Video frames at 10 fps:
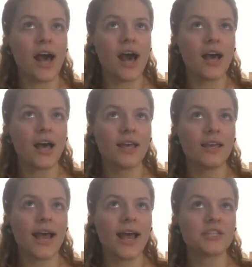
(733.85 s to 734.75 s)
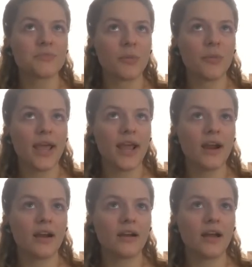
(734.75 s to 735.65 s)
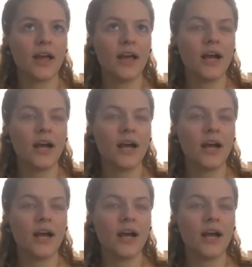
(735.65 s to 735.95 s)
I had to prepare